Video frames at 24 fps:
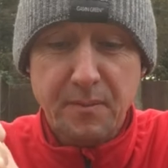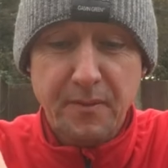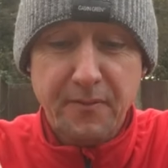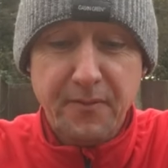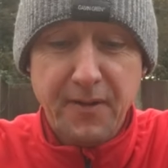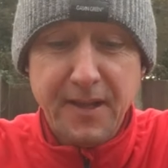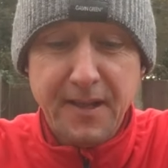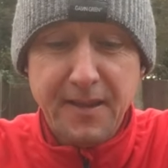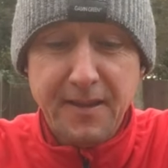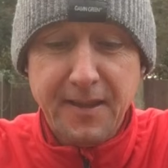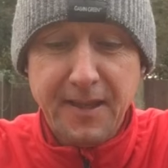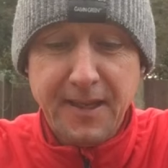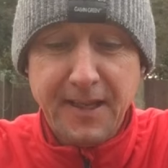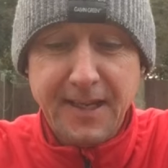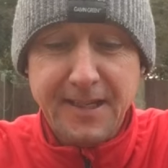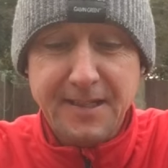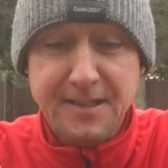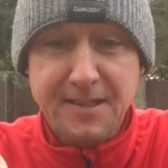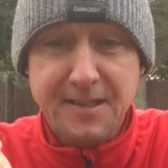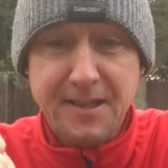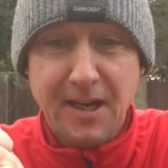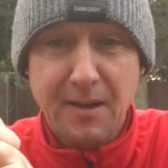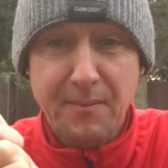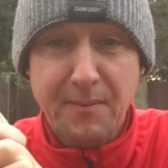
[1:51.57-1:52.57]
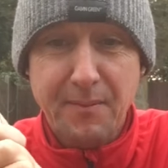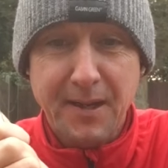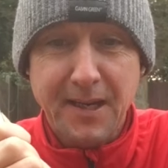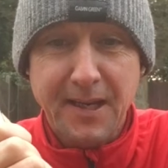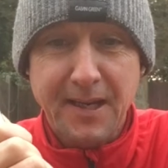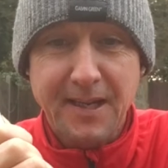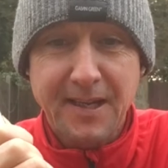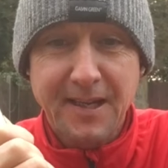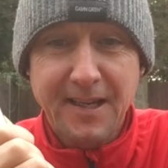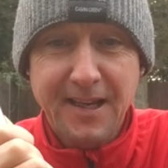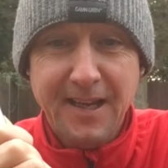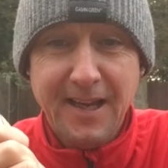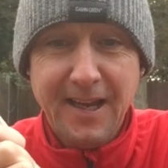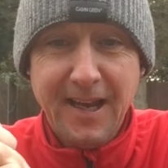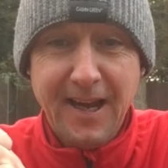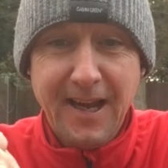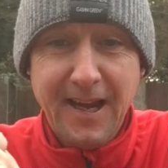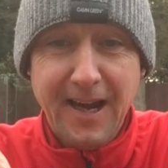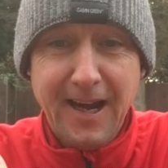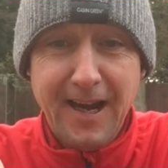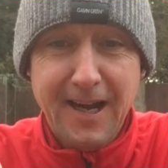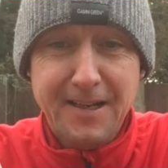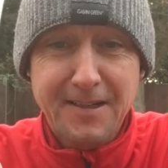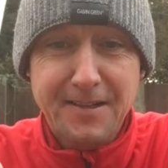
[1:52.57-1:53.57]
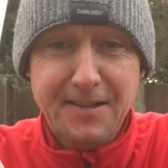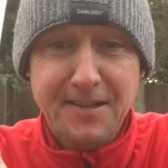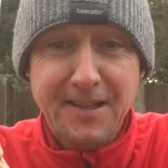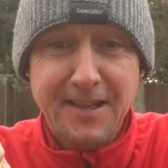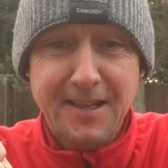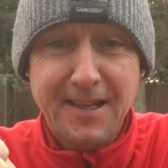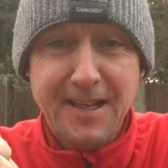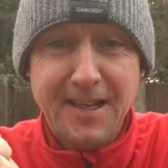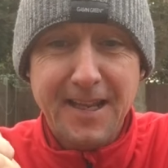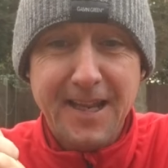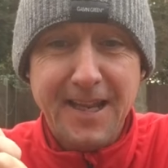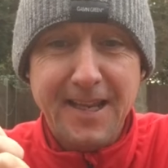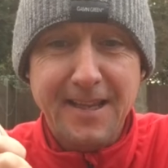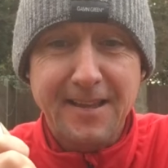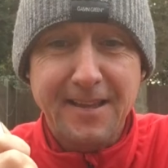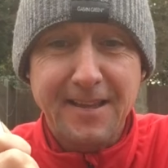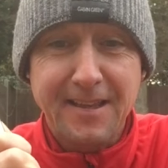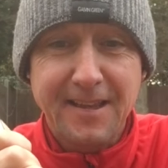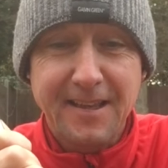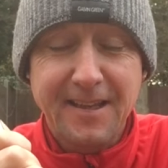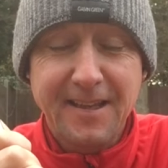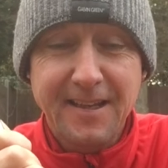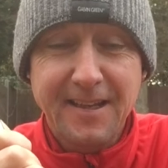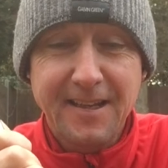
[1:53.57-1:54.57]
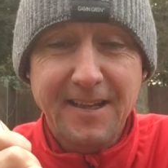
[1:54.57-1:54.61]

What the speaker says: If anything, it's coming underneath